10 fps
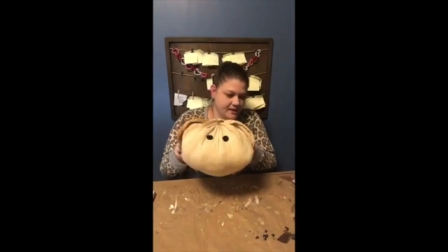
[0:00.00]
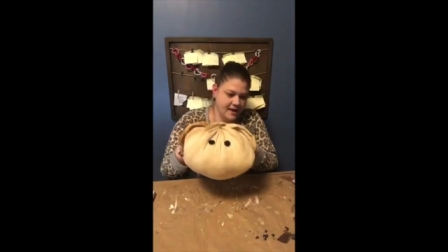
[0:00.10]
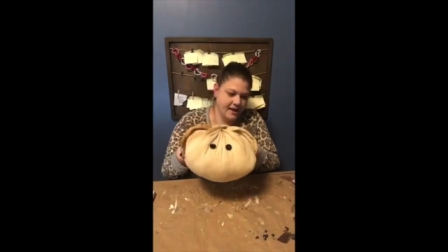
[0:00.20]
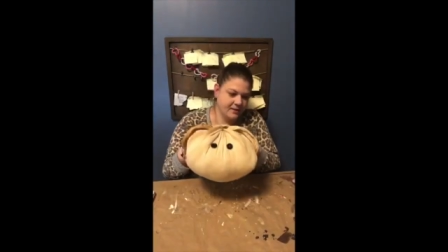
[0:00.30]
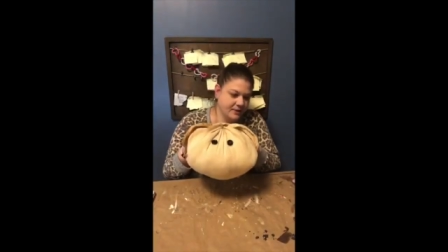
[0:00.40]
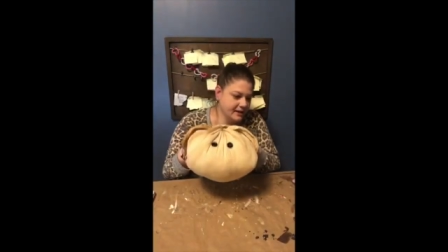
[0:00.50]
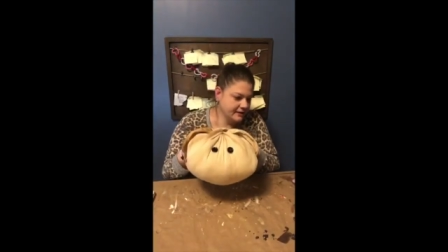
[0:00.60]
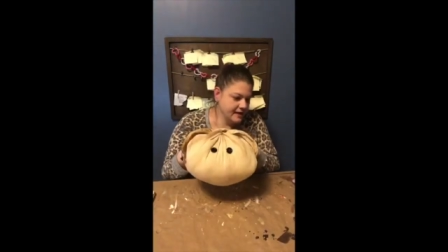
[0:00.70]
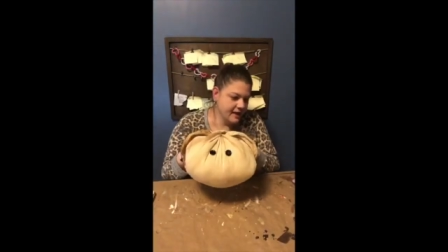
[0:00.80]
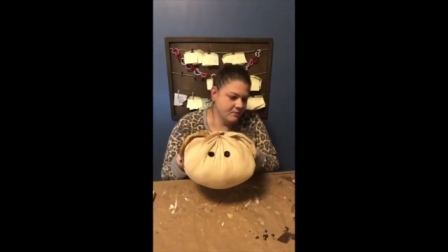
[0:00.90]
Now that we
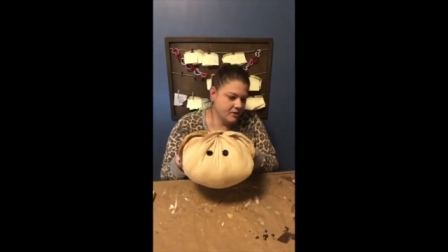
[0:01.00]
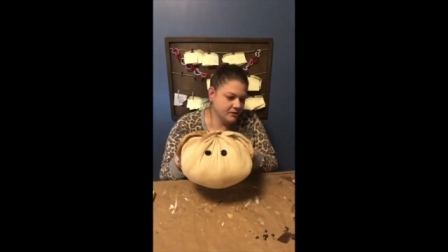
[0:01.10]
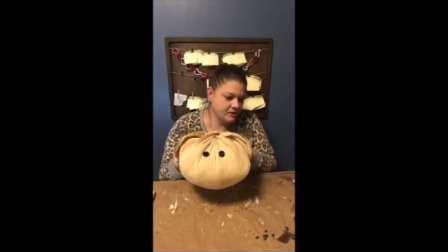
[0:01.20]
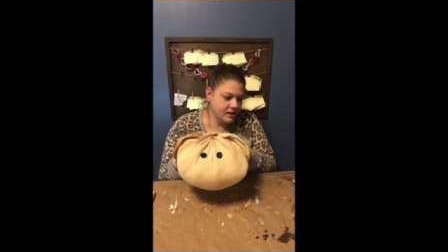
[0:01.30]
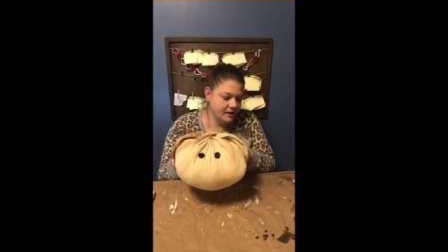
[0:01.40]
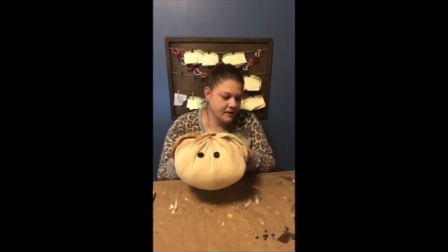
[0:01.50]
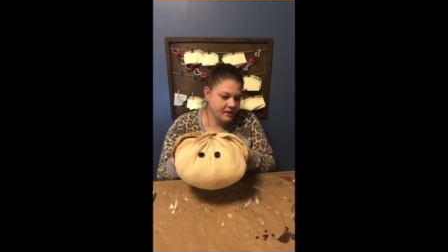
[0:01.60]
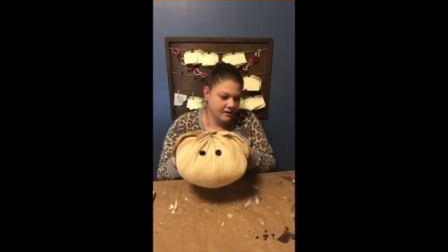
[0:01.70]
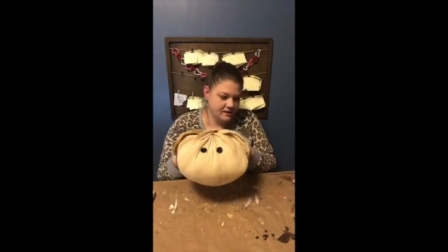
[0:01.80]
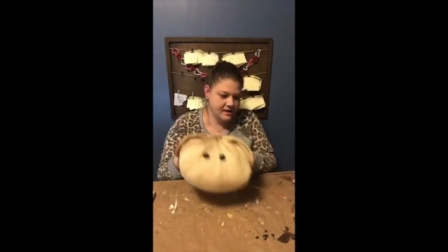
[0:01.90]
got the eyeballs on,
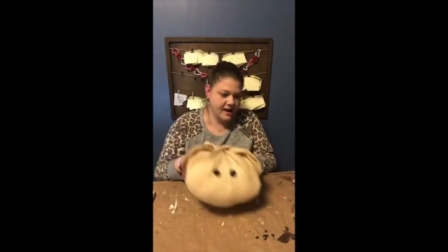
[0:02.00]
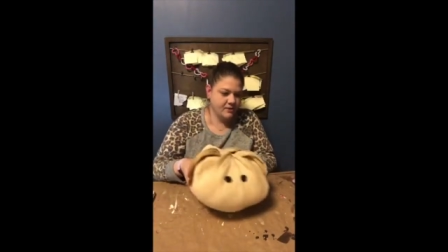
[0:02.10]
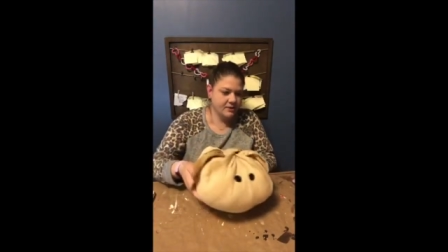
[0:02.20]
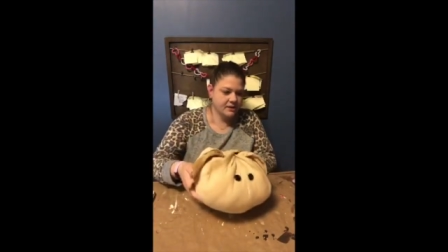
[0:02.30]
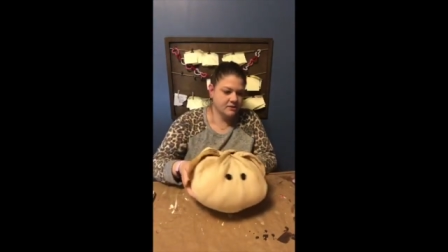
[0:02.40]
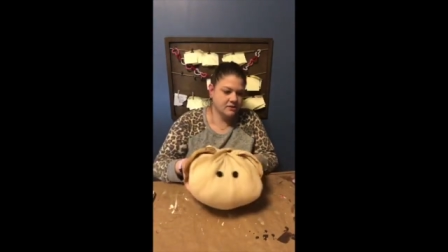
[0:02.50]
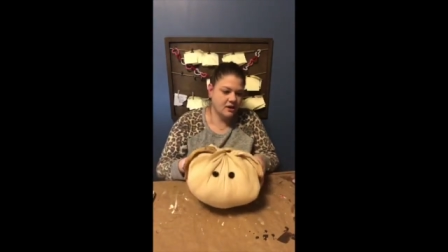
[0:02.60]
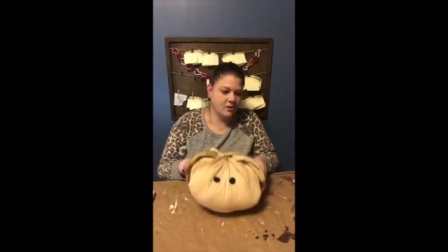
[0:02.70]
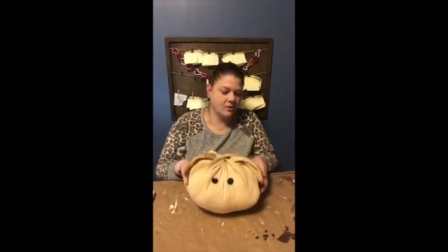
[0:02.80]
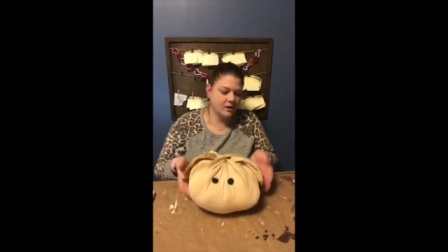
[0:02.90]
now we can
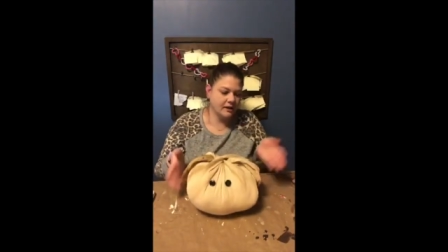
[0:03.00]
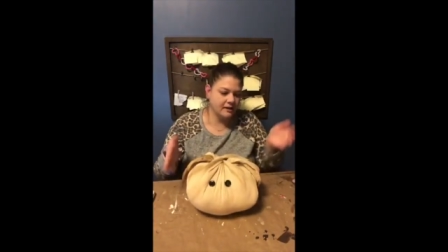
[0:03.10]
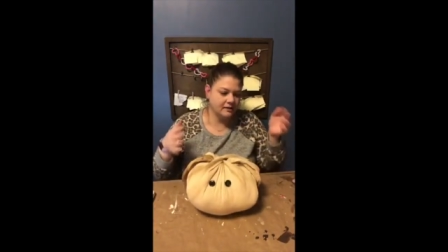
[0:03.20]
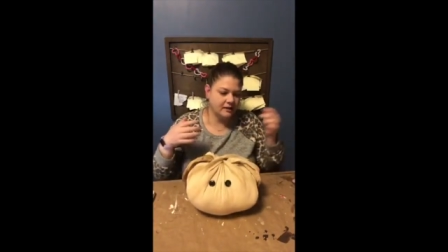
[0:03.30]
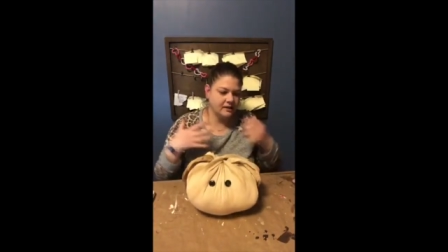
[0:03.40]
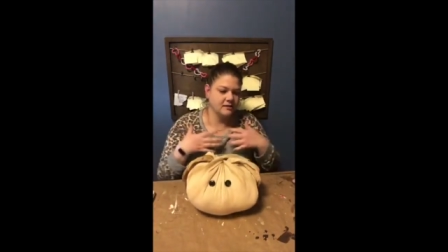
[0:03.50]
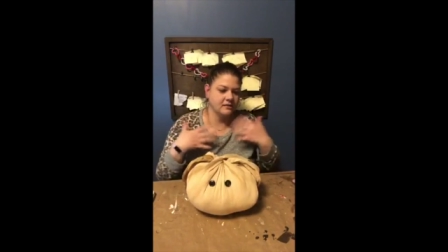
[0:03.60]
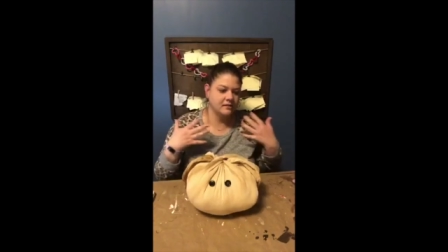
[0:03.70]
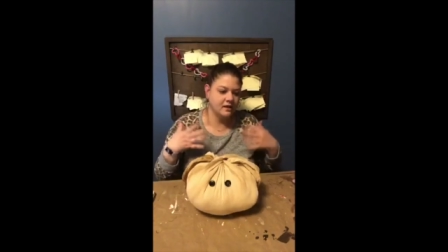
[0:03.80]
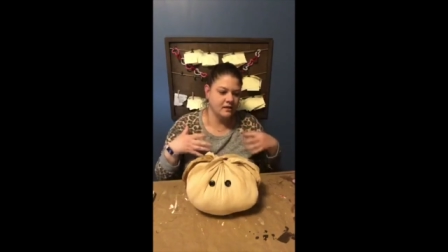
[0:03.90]
start working like
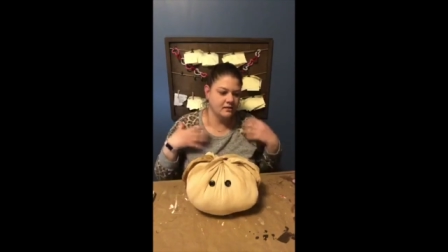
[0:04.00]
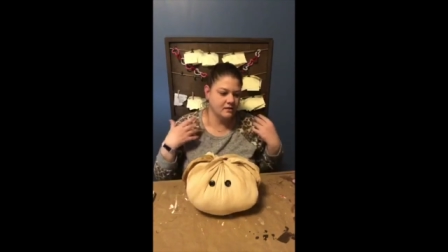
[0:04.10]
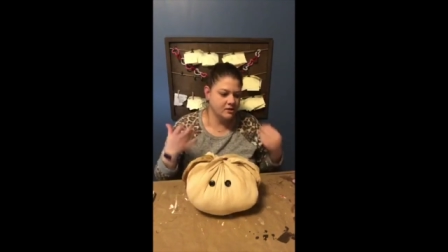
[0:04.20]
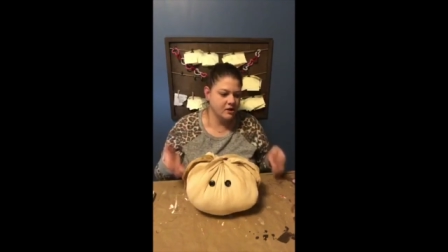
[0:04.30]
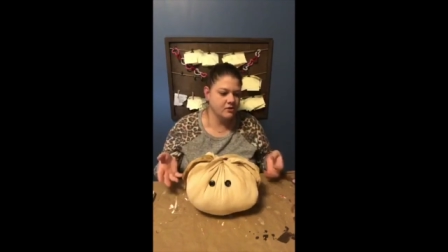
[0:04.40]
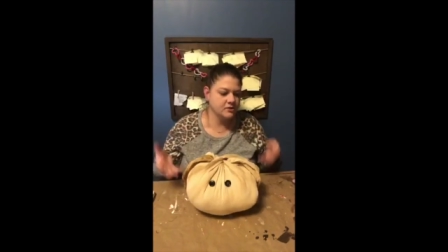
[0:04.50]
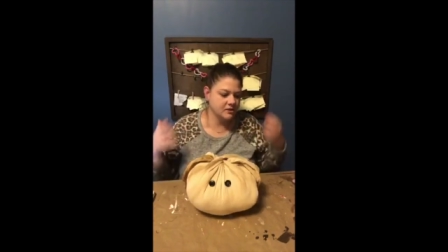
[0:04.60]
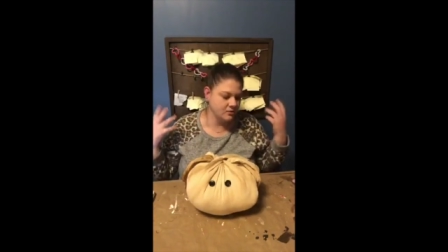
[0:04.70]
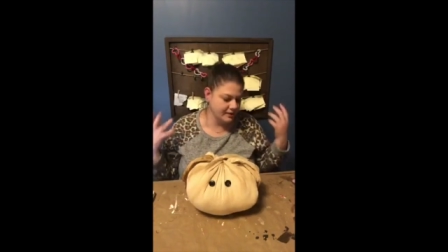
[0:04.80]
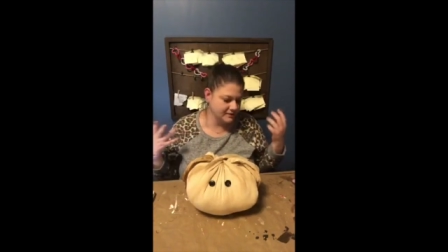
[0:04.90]
the nose
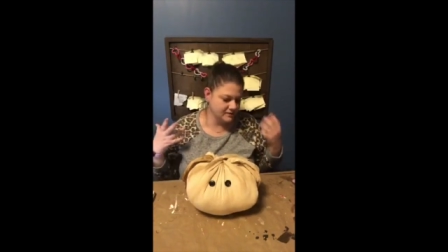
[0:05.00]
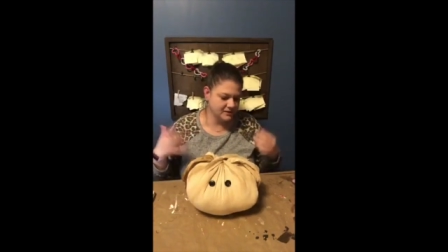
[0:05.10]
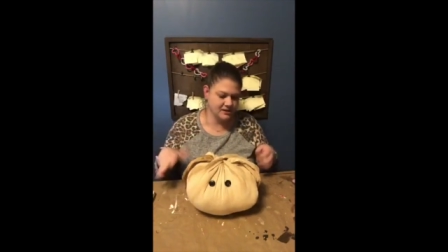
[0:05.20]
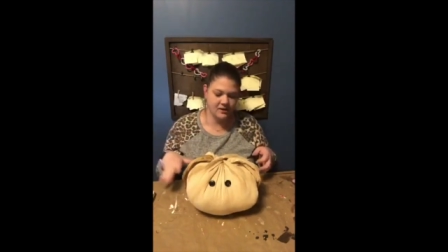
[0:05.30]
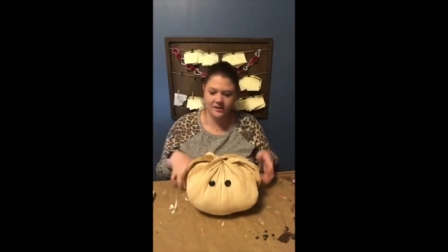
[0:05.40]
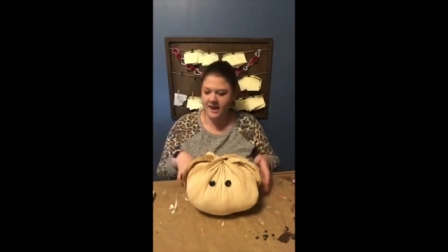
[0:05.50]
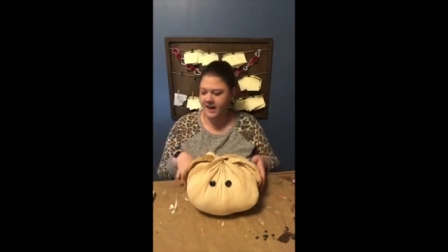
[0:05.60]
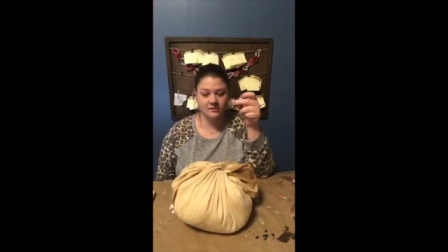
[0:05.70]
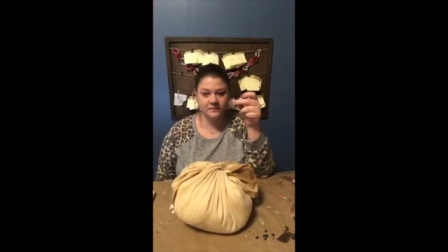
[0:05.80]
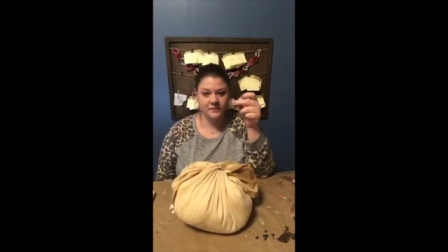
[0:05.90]
and the whiskers and all
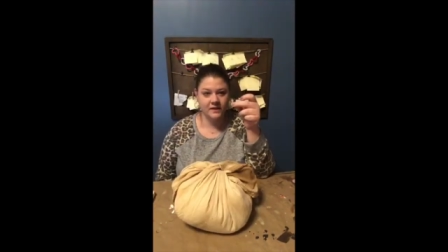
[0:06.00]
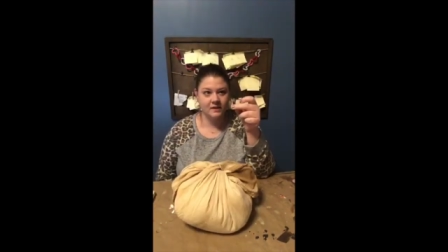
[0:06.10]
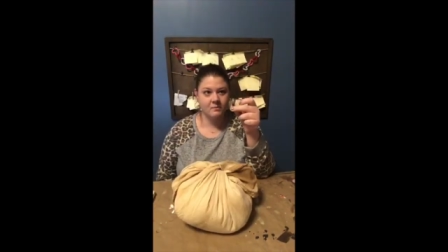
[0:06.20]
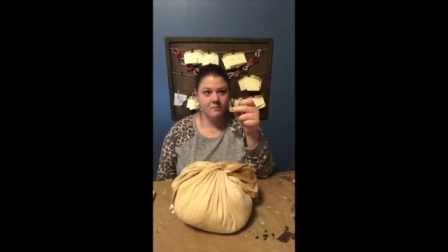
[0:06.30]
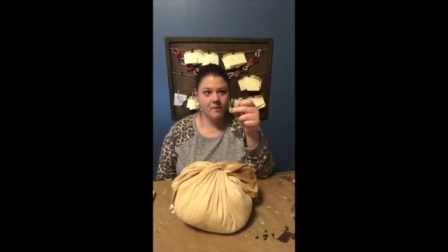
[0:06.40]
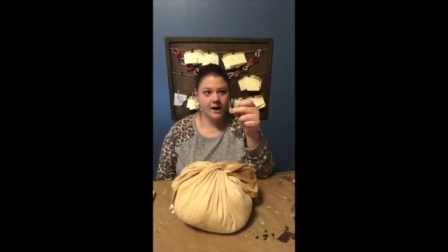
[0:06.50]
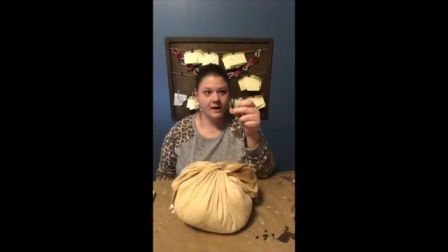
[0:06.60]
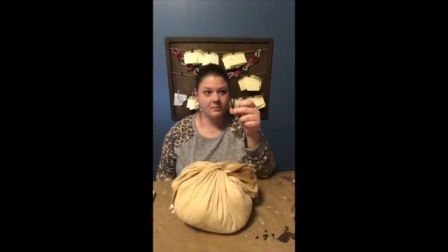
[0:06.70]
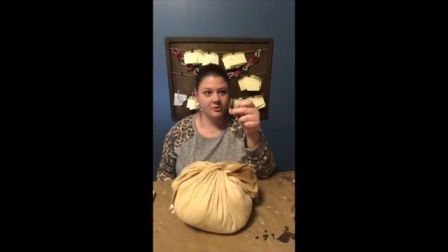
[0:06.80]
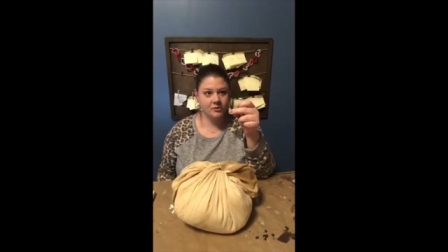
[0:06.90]
that.
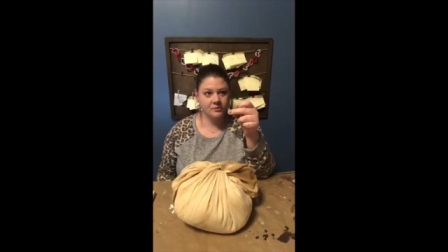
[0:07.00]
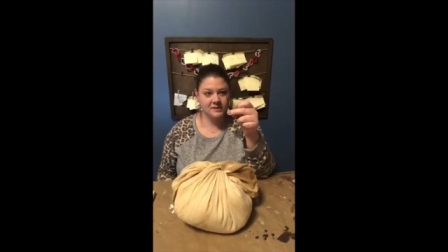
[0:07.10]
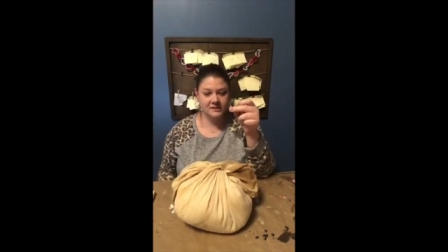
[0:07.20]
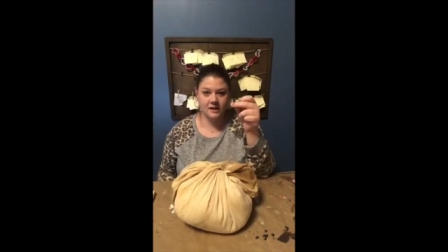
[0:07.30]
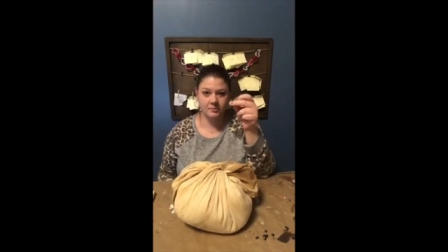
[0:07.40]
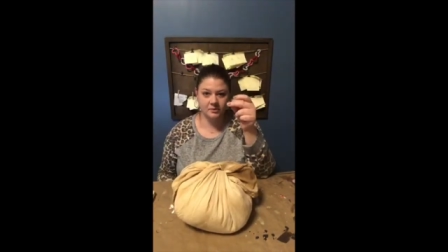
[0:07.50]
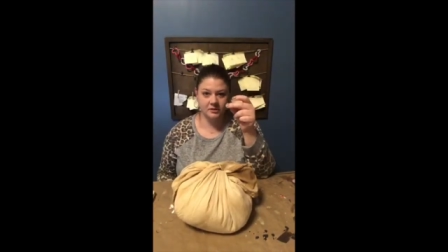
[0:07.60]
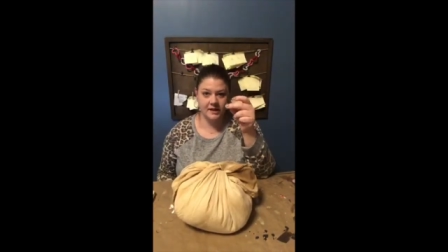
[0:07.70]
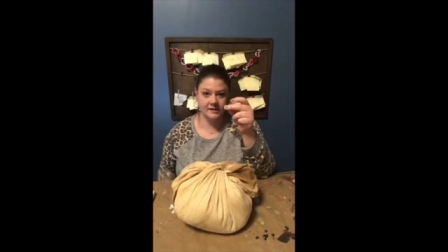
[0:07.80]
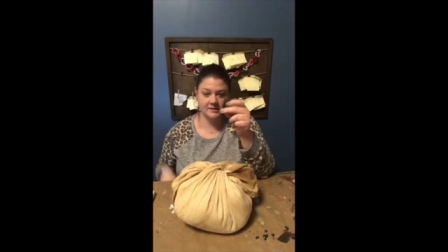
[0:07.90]
My broom is a couple
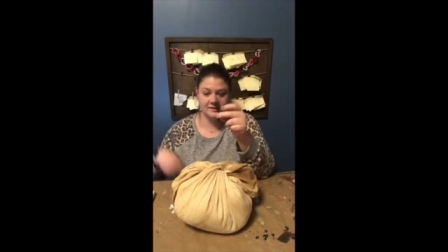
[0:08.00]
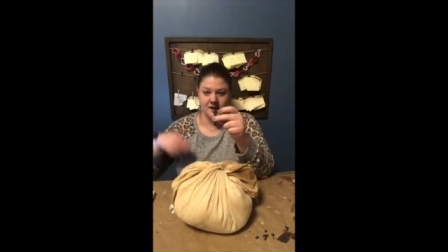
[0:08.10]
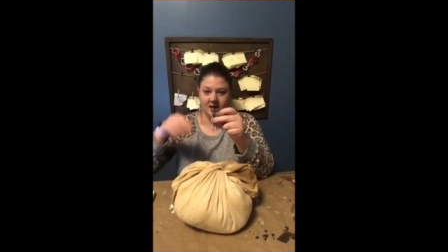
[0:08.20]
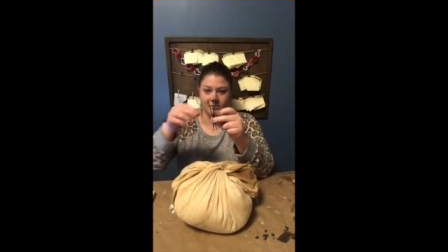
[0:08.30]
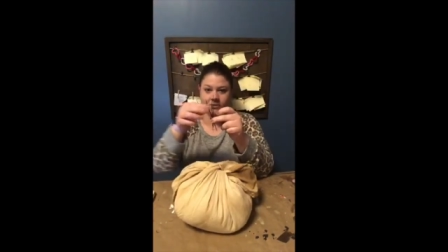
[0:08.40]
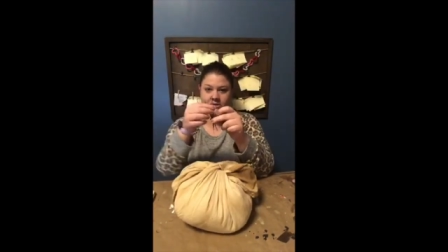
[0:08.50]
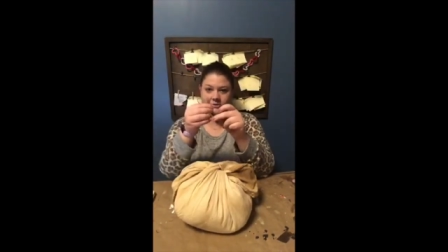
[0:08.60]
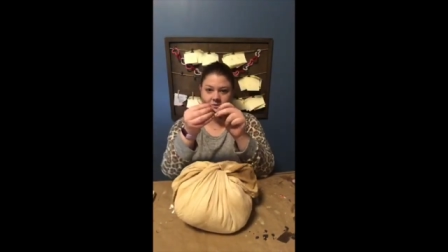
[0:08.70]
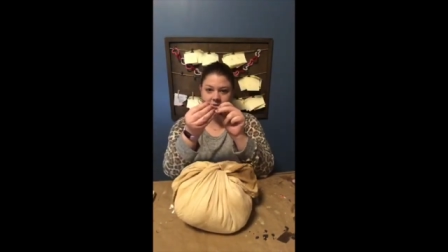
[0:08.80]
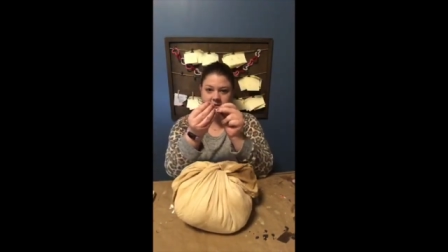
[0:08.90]
less bristles